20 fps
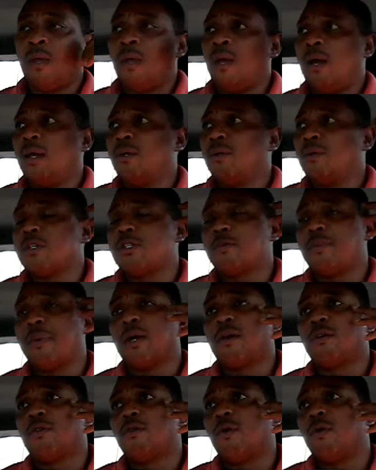I don't
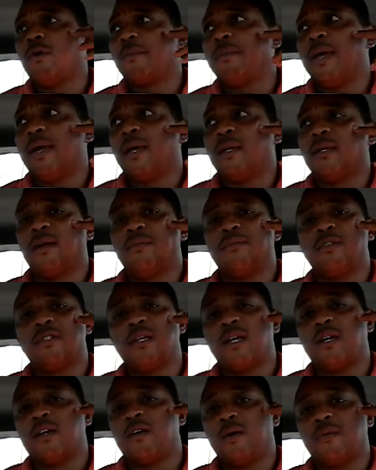expect grown men to have the
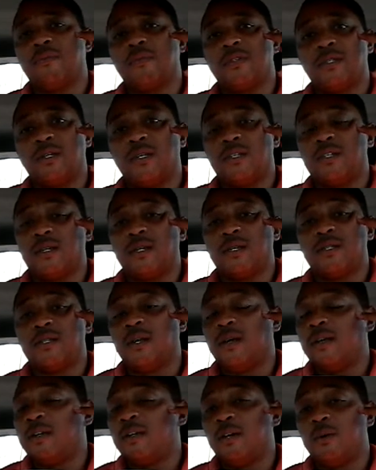same conversation as
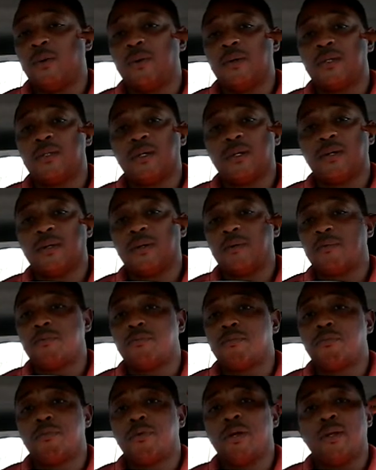10 year olds.
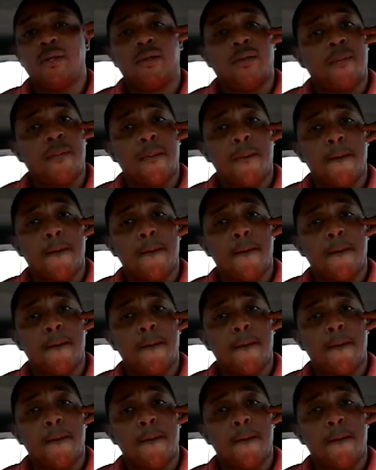Really.